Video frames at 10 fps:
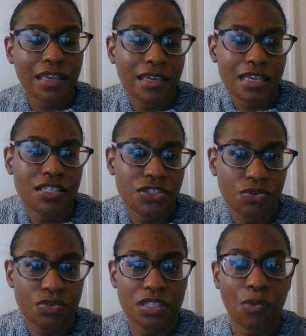gets
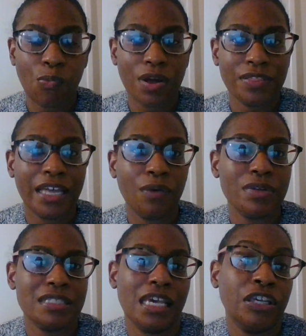you, someone that
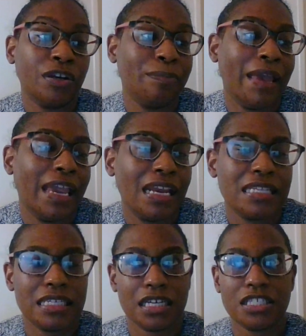would take your pain
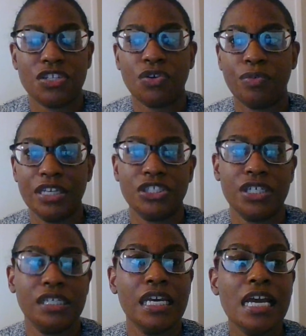into
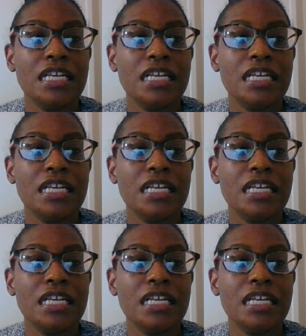consideration,